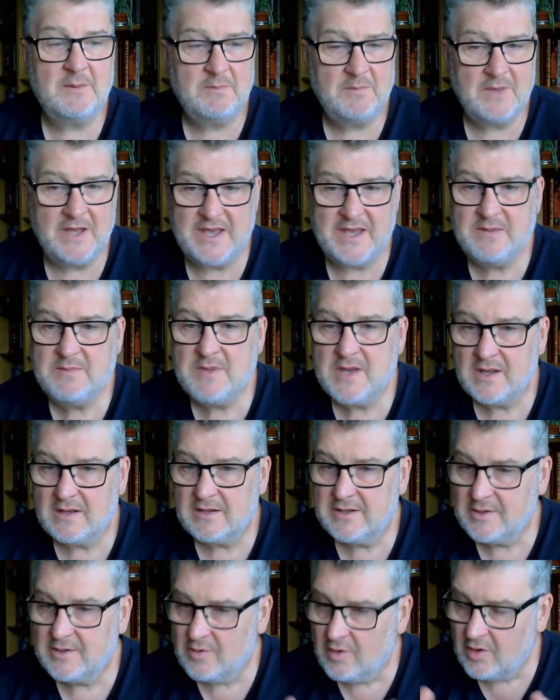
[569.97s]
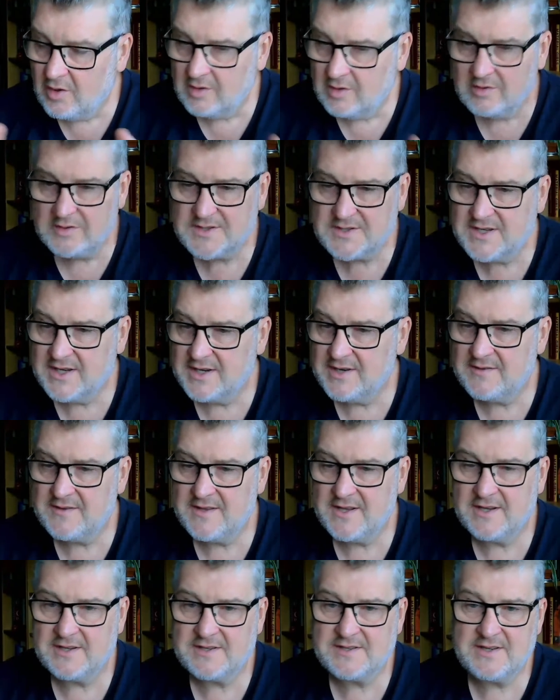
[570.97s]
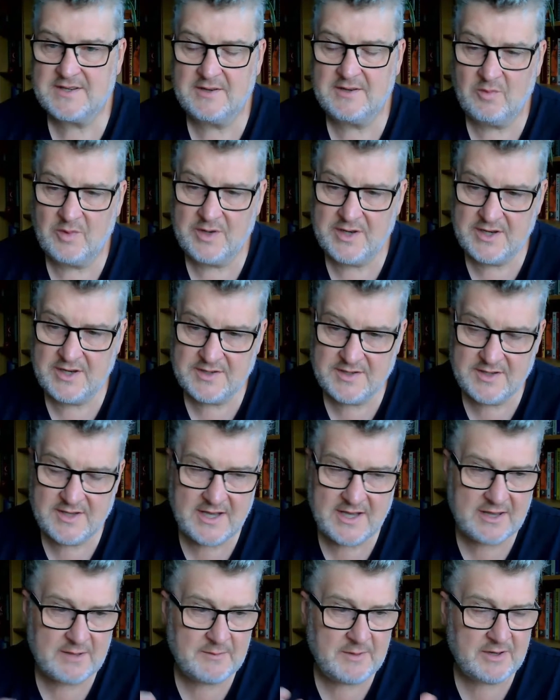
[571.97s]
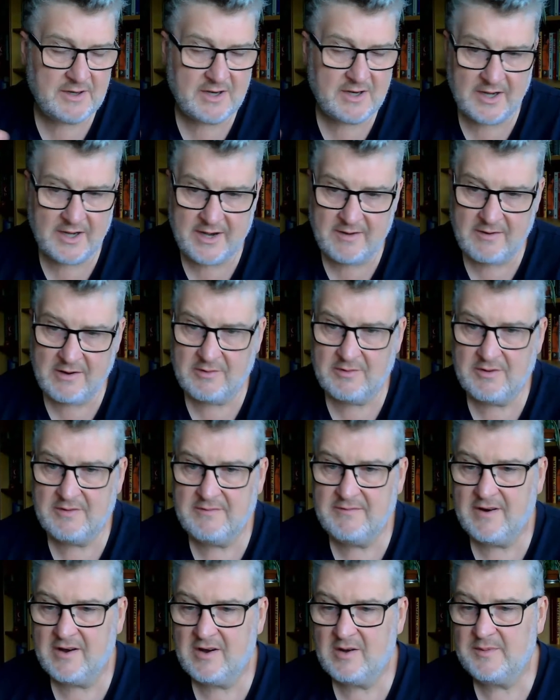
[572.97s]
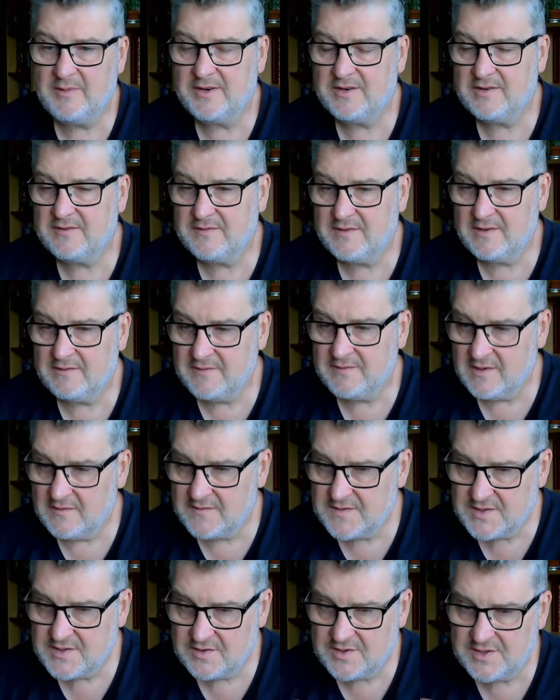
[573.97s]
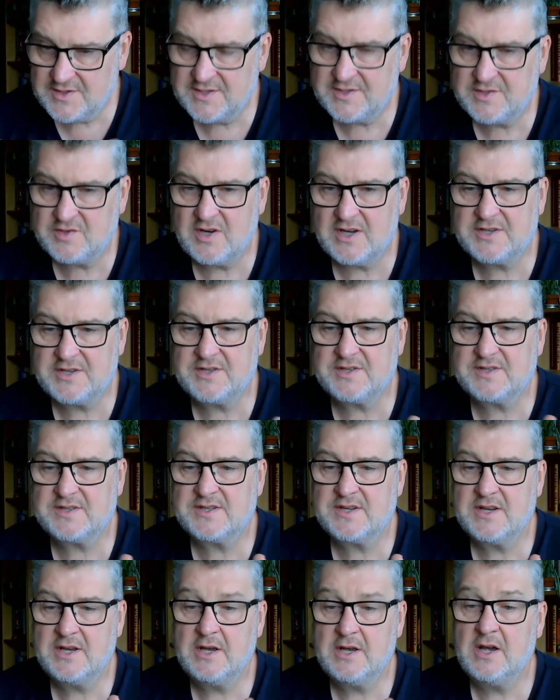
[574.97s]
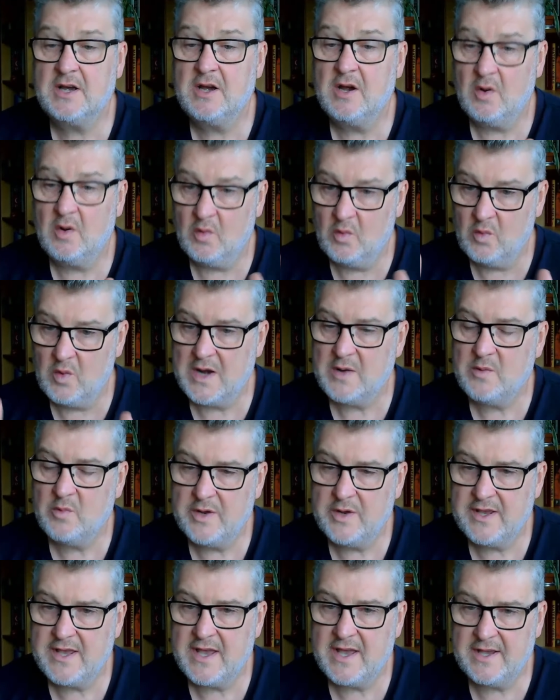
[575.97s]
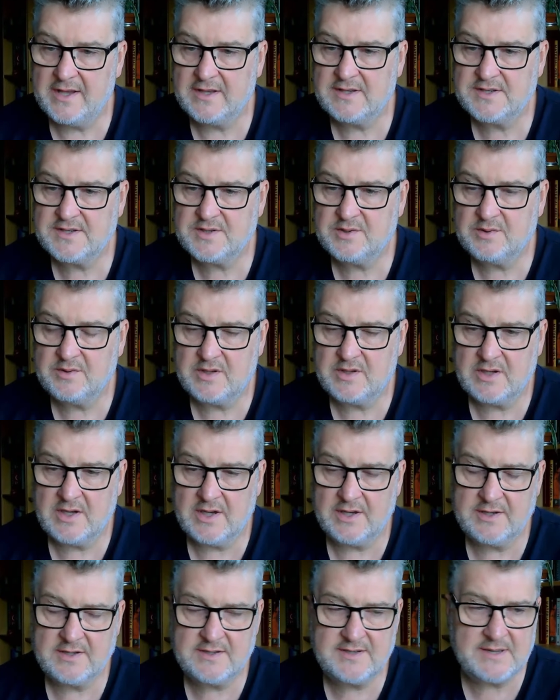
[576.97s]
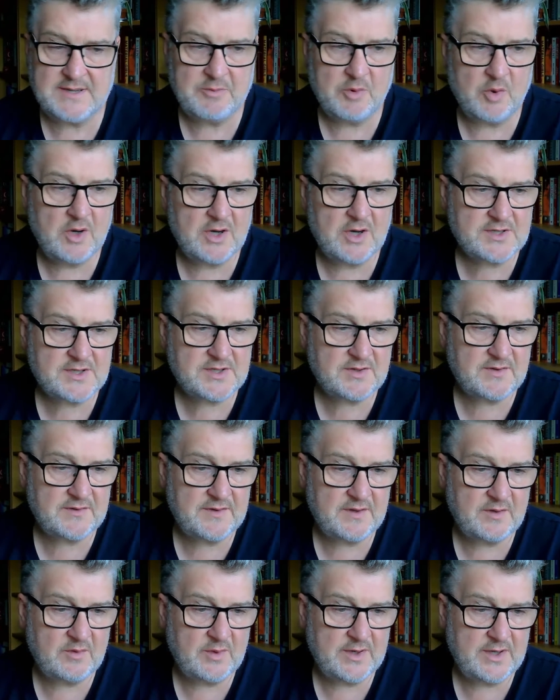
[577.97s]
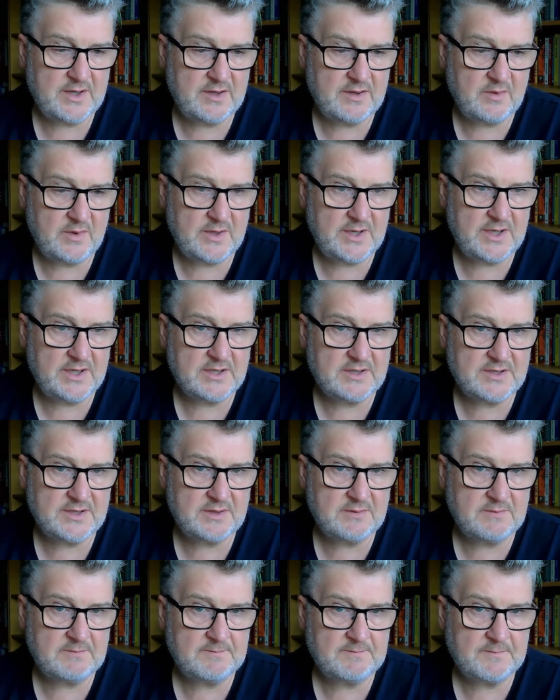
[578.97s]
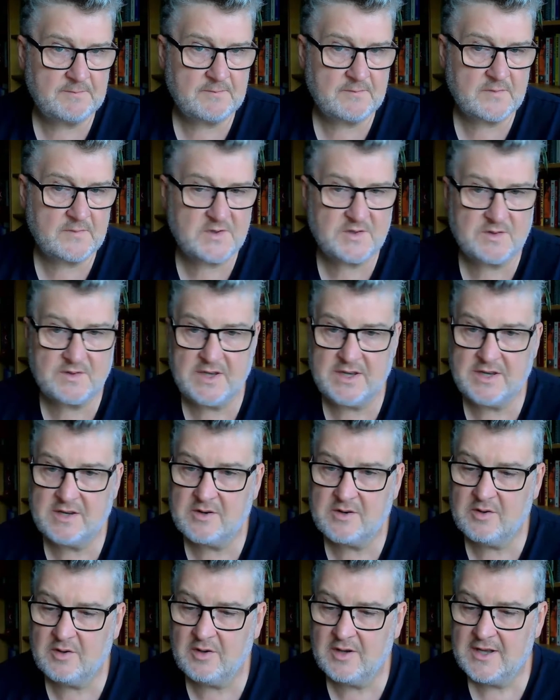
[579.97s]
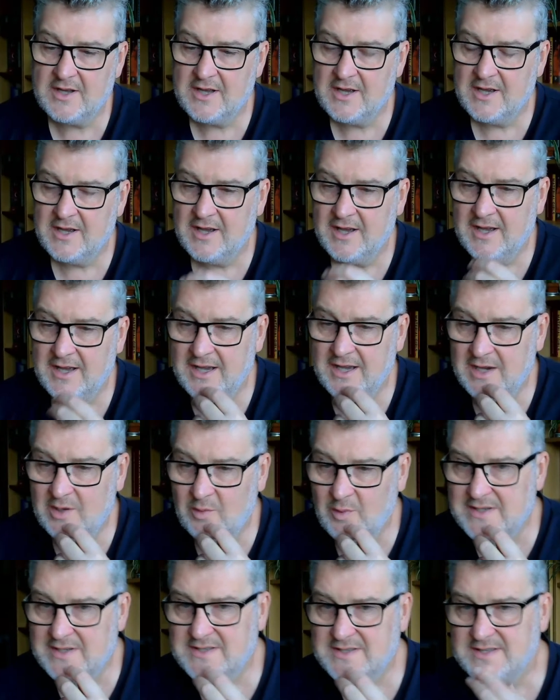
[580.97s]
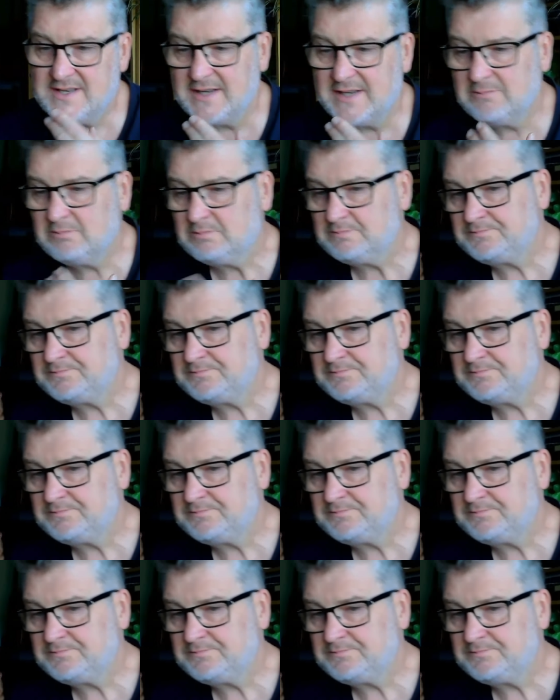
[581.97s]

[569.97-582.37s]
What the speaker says: email, all those kind of things. We need to get them out, clear our environment of such distractions when we get into the kind of deep work stuff that we need to do. So there you go. Wednesday.